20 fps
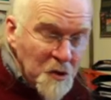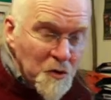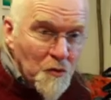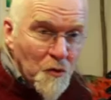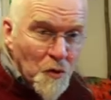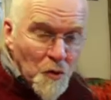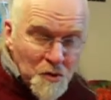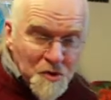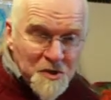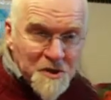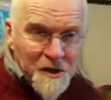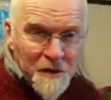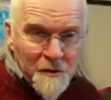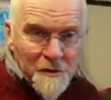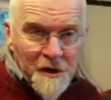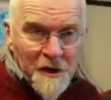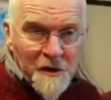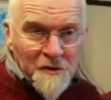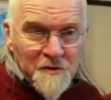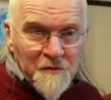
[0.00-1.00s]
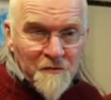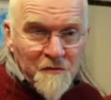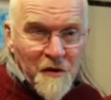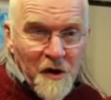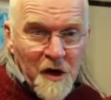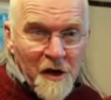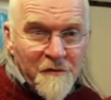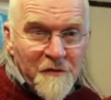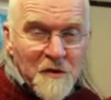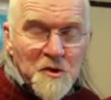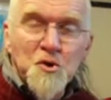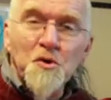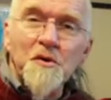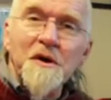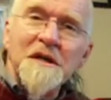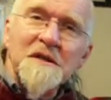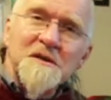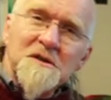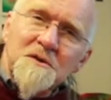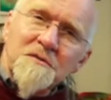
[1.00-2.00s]
you're also going to find that your
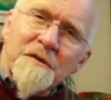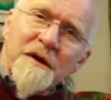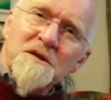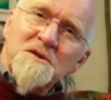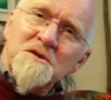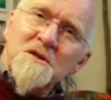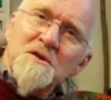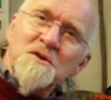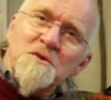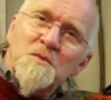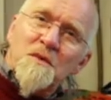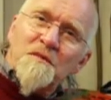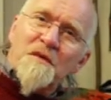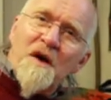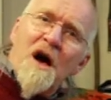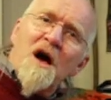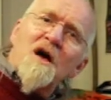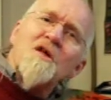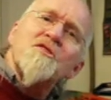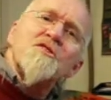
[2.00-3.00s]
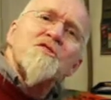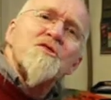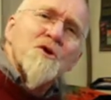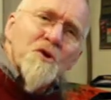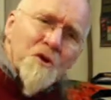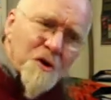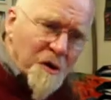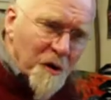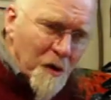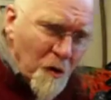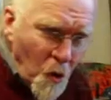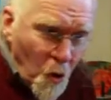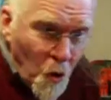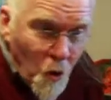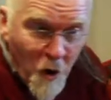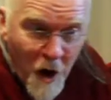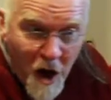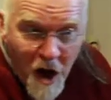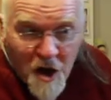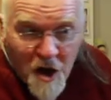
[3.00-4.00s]
interactions with other or